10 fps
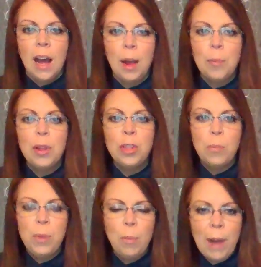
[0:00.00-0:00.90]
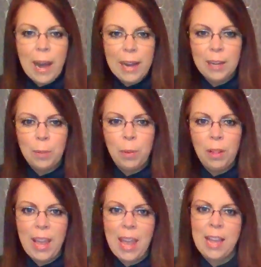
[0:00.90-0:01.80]
The bubonic
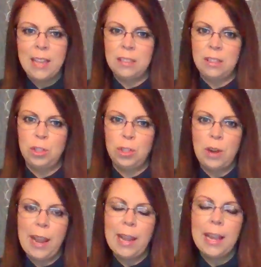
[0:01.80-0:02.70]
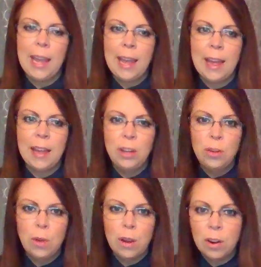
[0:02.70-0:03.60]
plague is going to strike. And
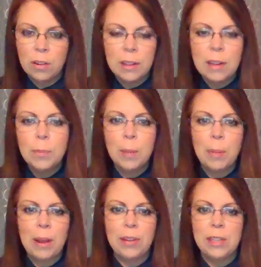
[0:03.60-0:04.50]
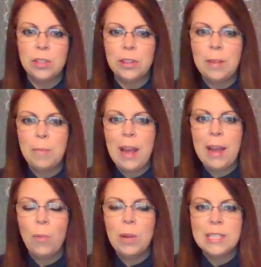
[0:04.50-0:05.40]
you heard a little bit about it during
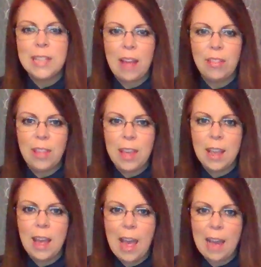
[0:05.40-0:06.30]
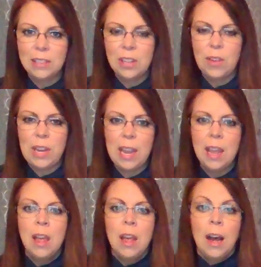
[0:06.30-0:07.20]
my What's That Thing activity.
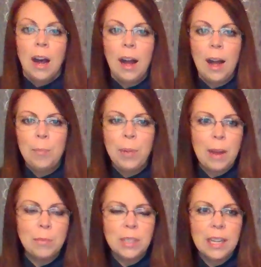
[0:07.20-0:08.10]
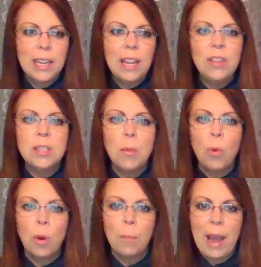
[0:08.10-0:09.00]
But I'm going to give you some
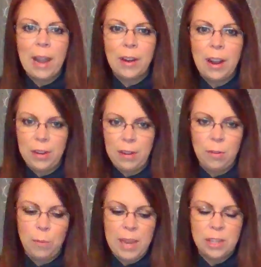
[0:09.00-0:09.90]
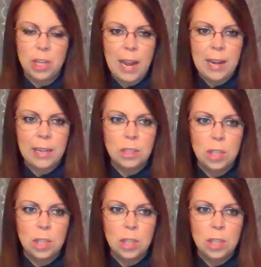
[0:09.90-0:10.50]
more background information on it.